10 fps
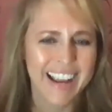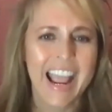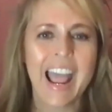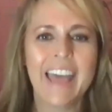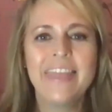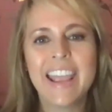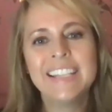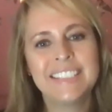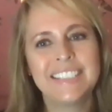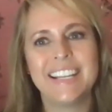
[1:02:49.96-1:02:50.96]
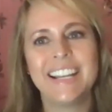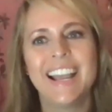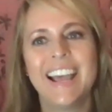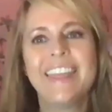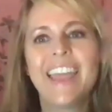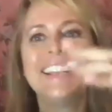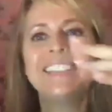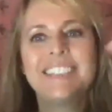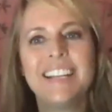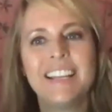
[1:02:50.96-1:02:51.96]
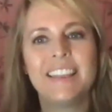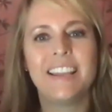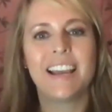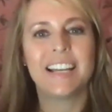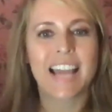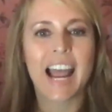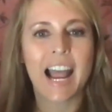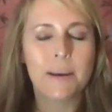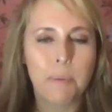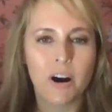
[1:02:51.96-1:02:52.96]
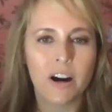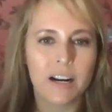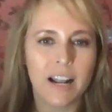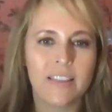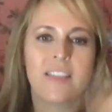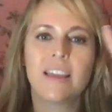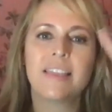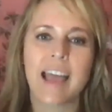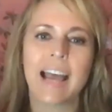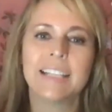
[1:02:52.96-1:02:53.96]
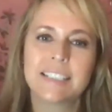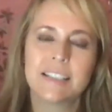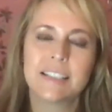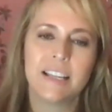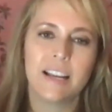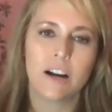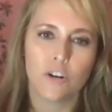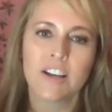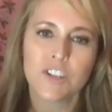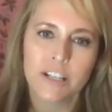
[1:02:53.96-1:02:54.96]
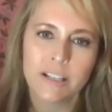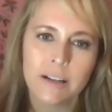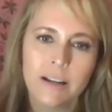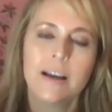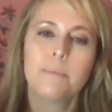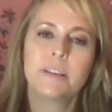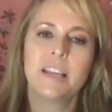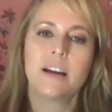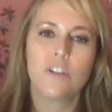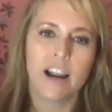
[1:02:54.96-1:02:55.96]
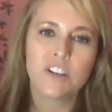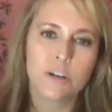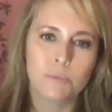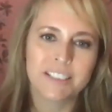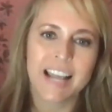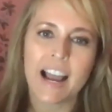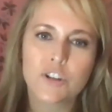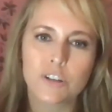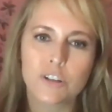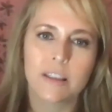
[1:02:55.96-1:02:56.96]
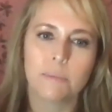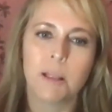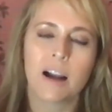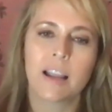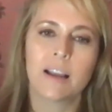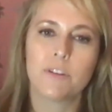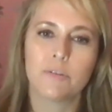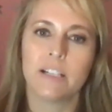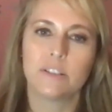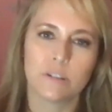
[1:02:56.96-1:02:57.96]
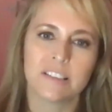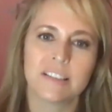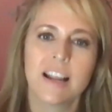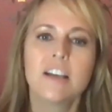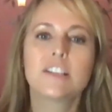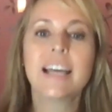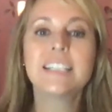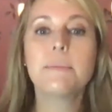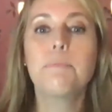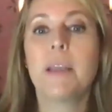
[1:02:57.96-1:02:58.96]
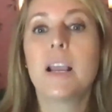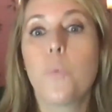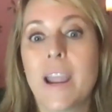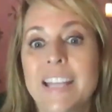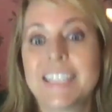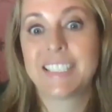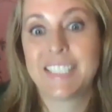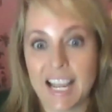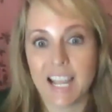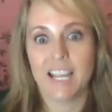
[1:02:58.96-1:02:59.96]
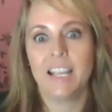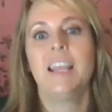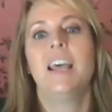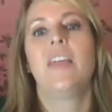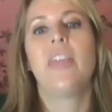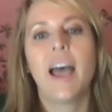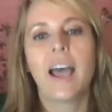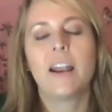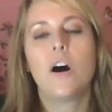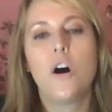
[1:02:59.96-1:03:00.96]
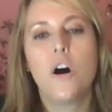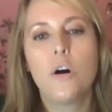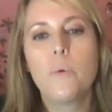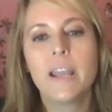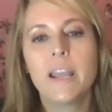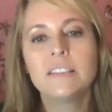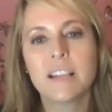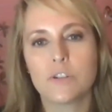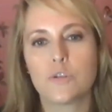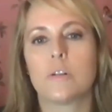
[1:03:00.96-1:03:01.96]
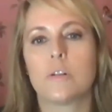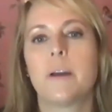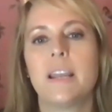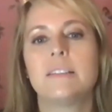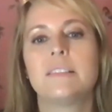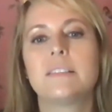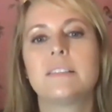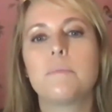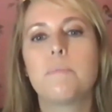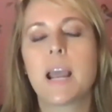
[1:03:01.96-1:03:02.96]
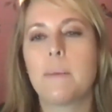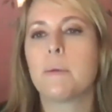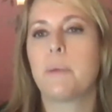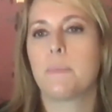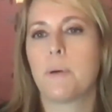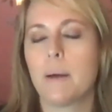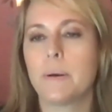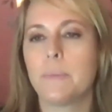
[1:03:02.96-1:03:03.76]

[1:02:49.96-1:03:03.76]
And they see the attack part and they think that's the aggression. But the aggression was actually the blocking of the resources. So that's a big way to say that hallways and doorways become a big problem.